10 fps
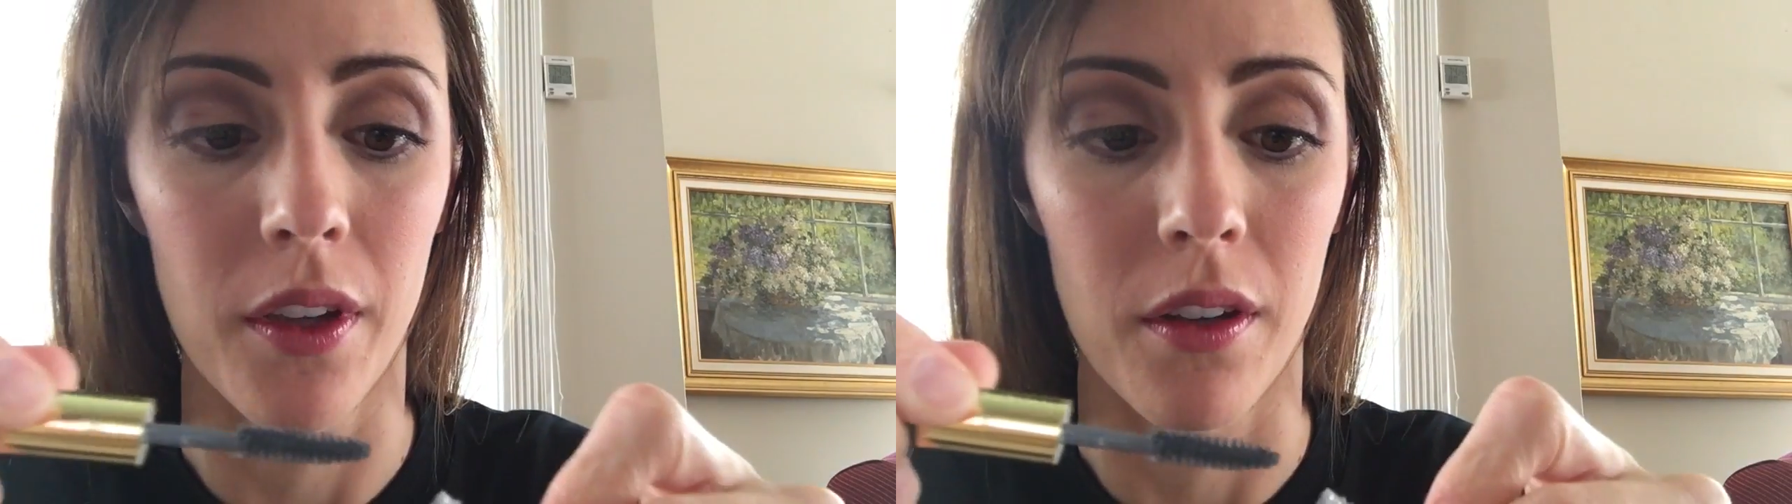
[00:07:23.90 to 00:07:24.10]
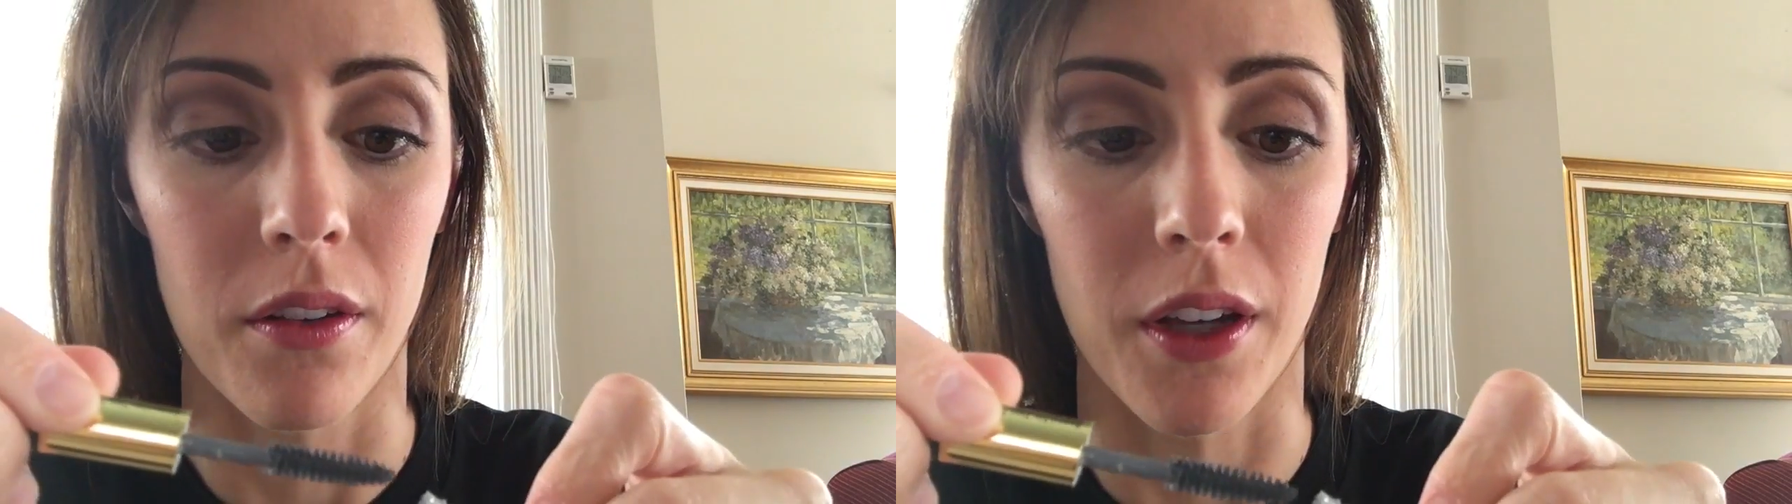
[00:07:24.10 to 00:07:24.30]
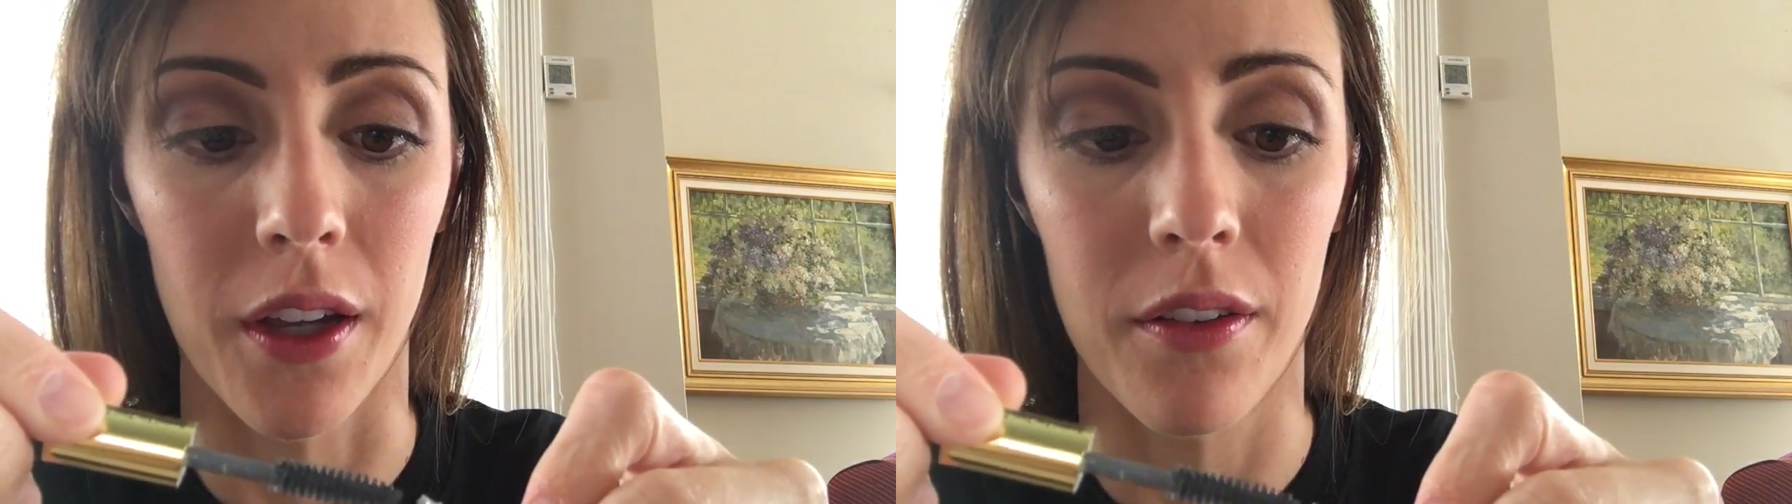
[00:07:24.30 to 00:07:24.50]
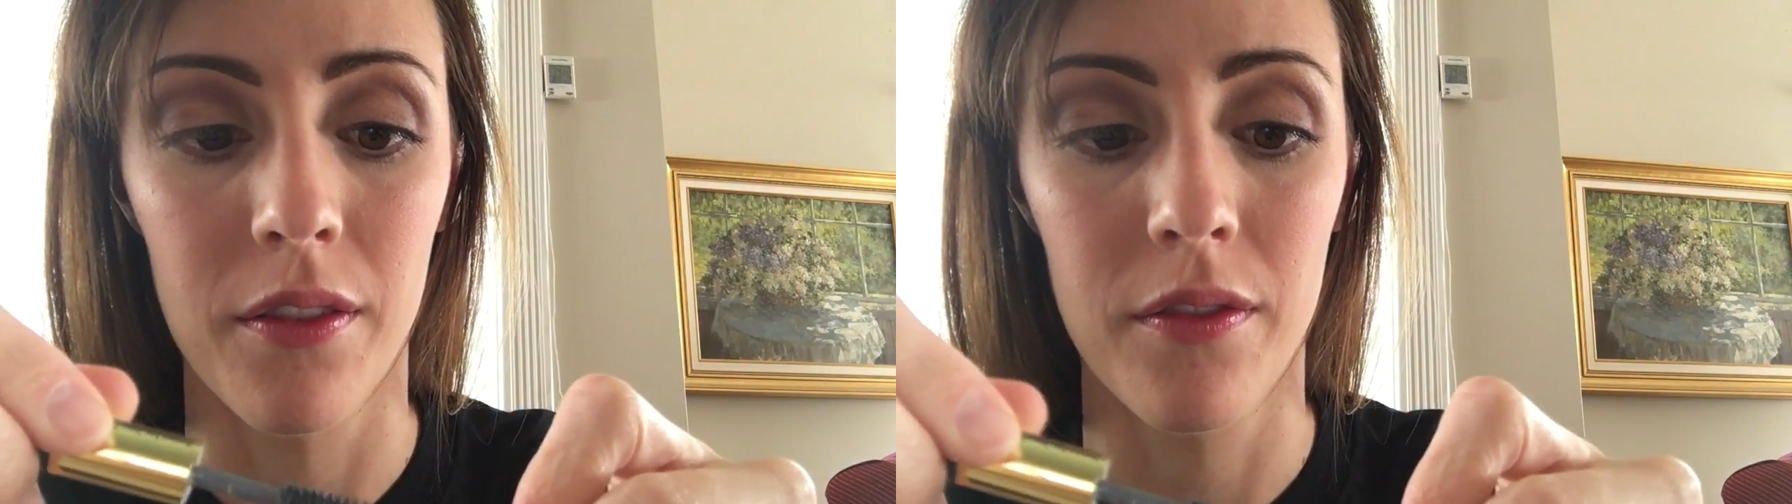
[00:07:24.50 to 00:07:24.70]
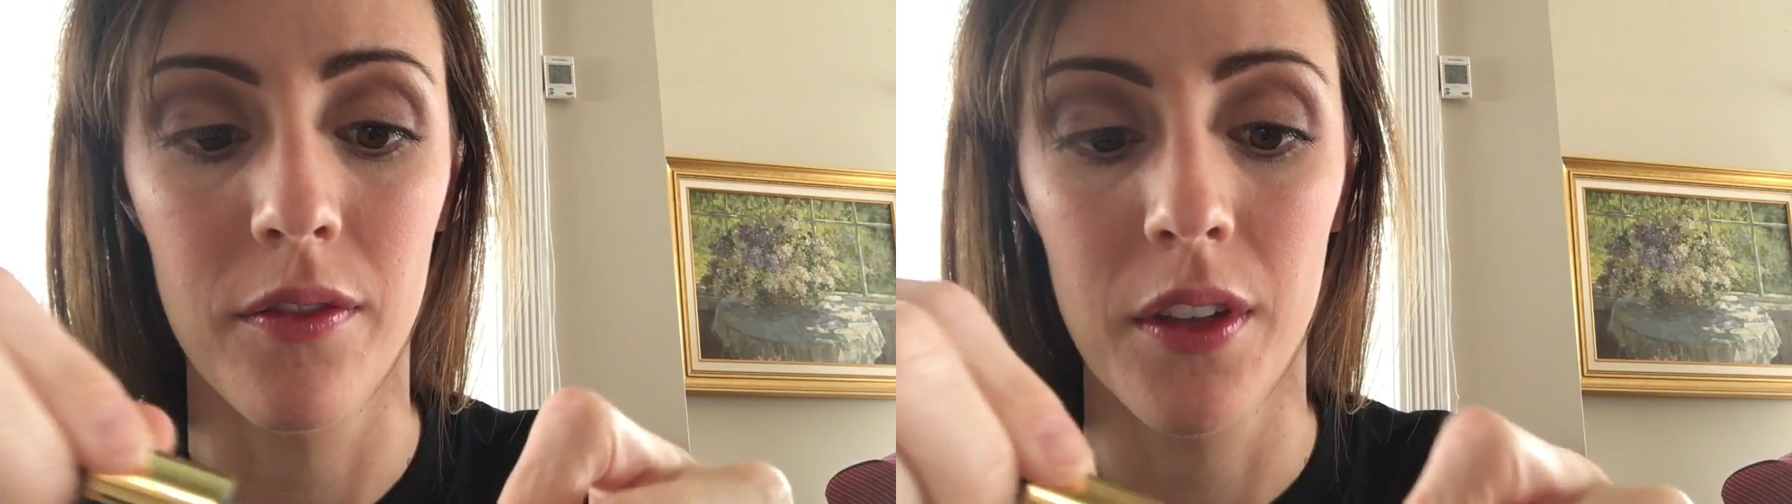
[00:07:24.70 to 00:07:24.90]
Okay.
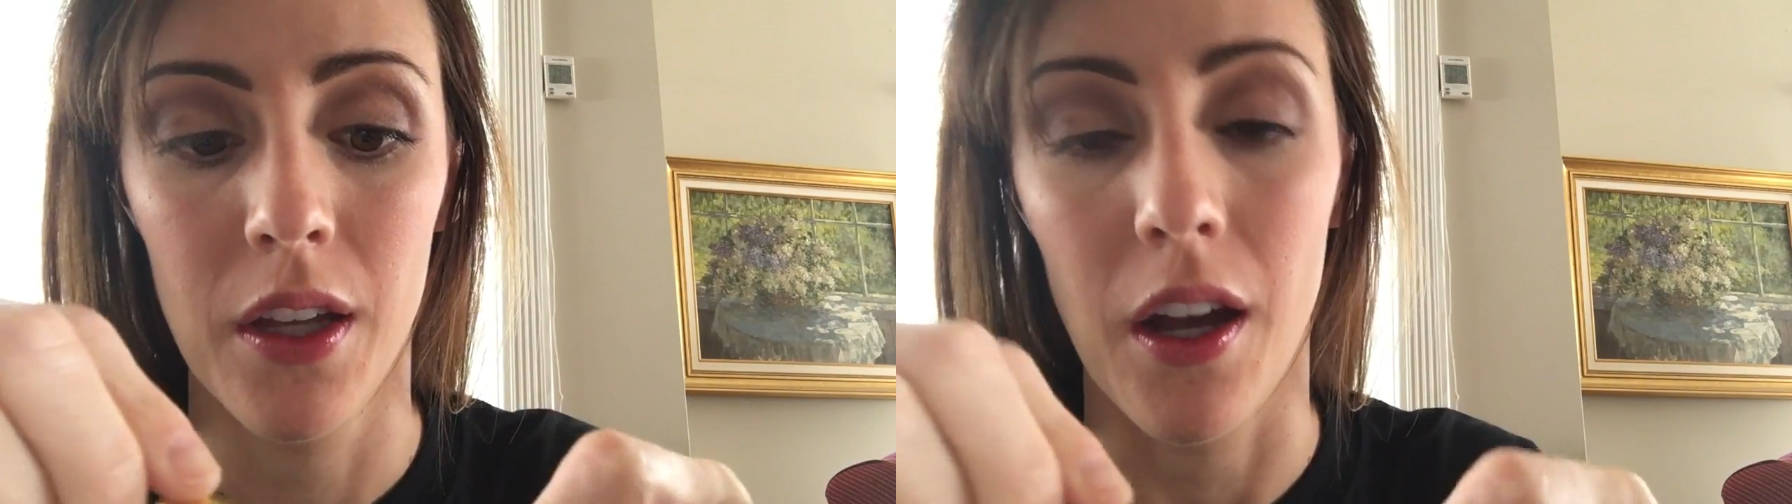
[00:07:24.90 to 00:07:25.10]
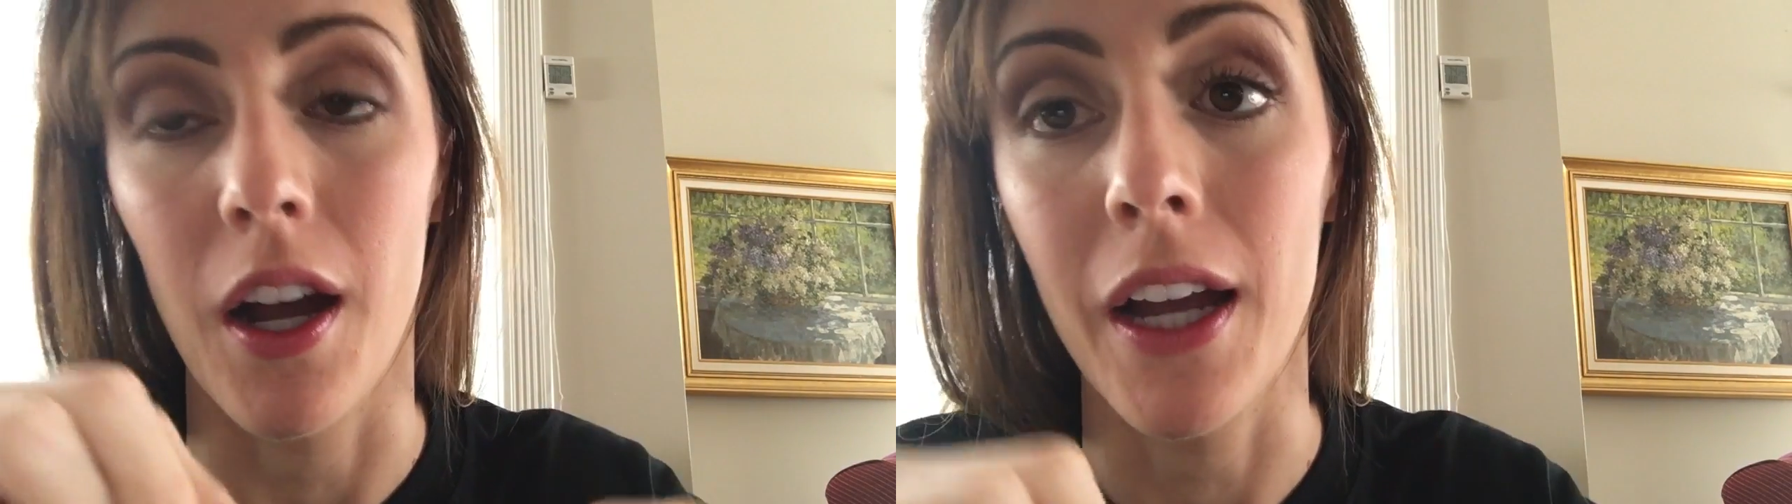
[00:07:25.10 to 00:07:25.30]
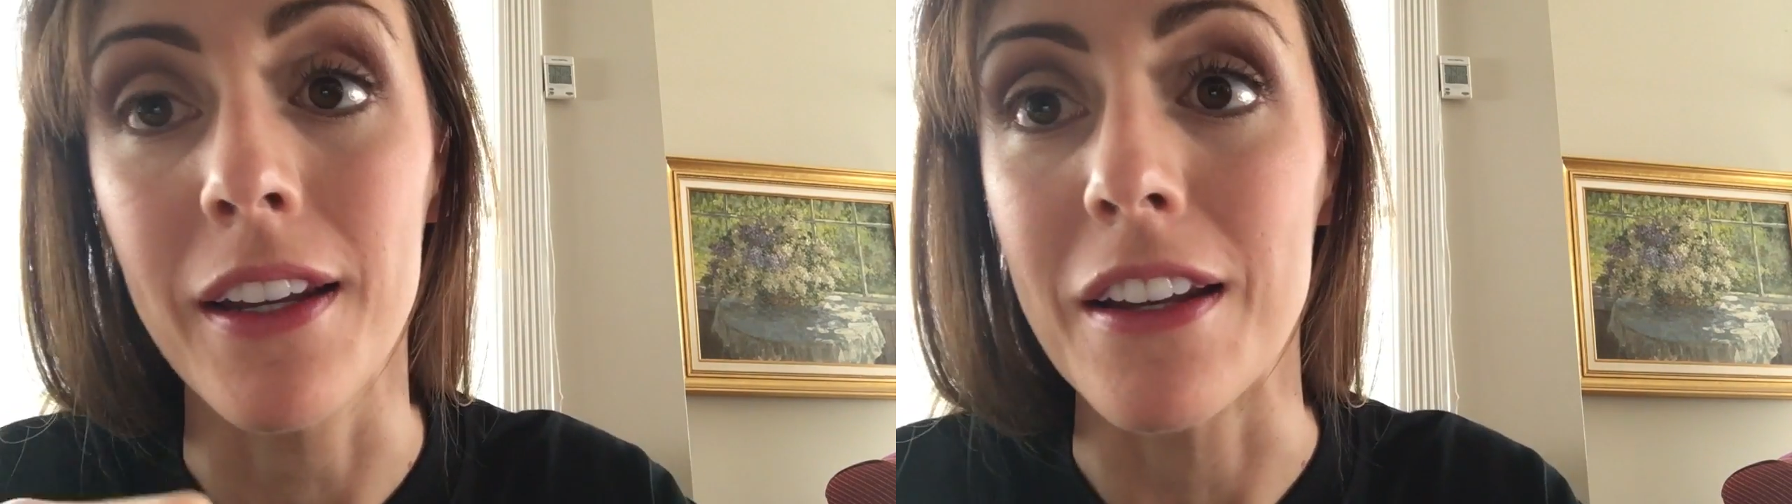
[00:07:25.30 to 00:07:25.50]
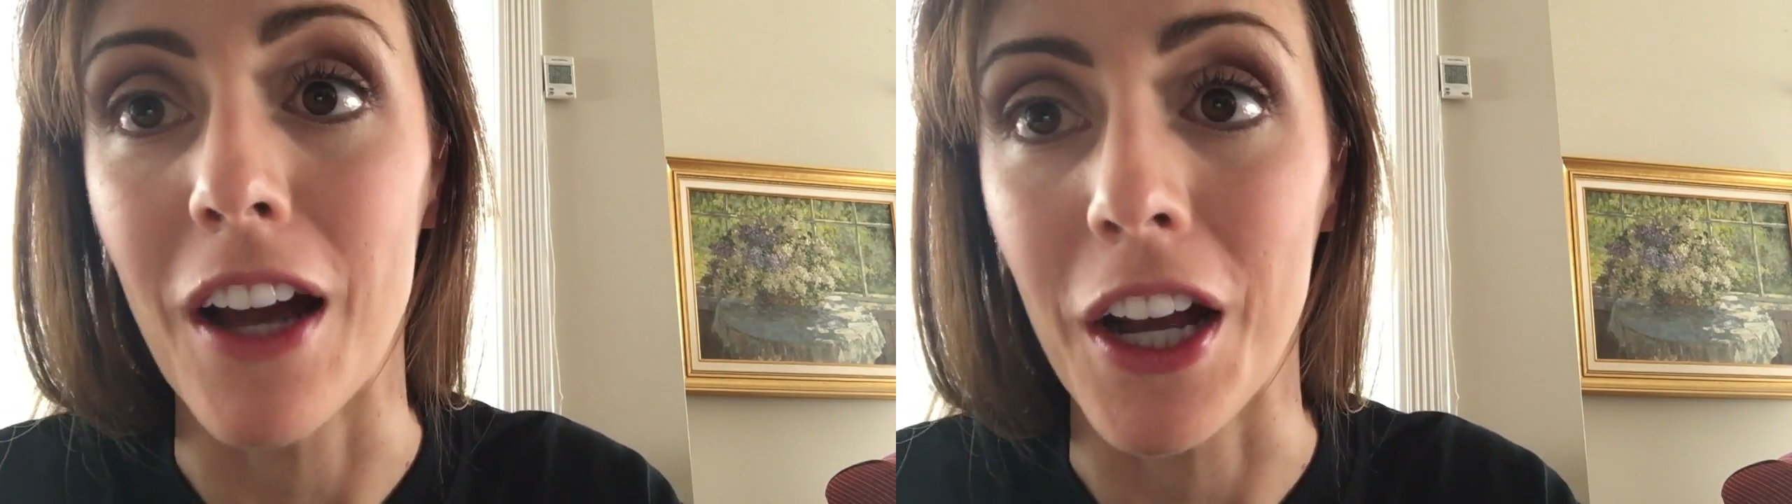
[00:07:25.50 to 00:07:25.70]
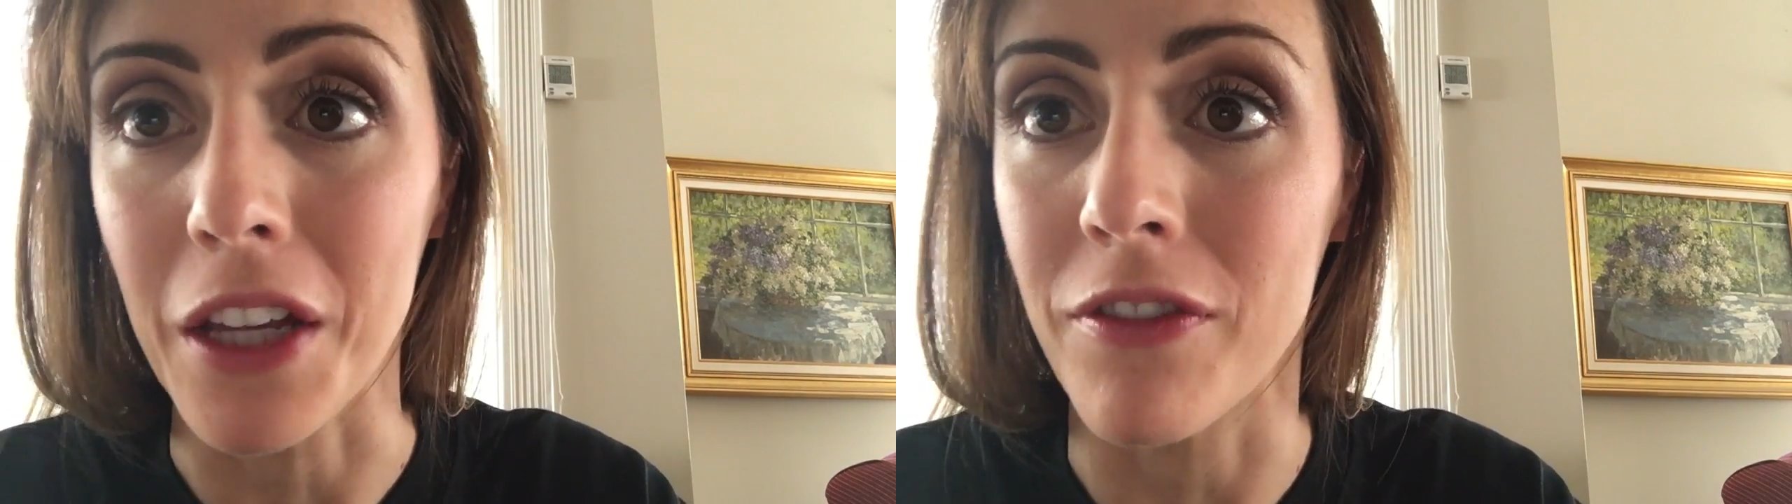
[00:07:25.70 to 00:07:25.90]
I did not